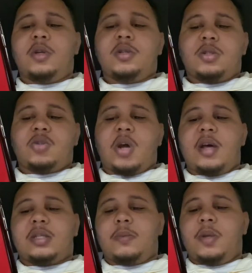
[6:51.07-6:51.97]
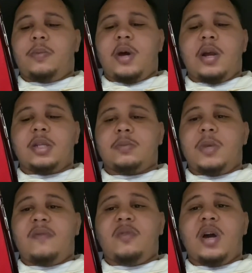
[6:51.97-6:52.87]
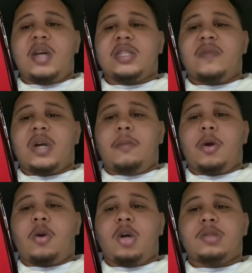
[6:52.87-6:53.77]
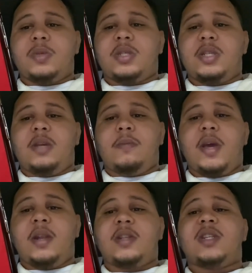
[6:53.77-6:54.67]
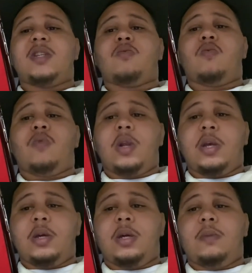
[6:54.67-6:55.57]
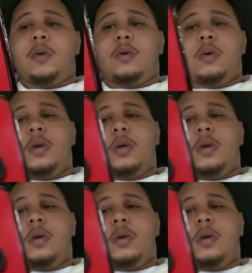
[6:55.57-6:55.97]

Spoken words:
Just try some of their products, man. If you guys ever come across them and see it, man, this shit is really good, bro.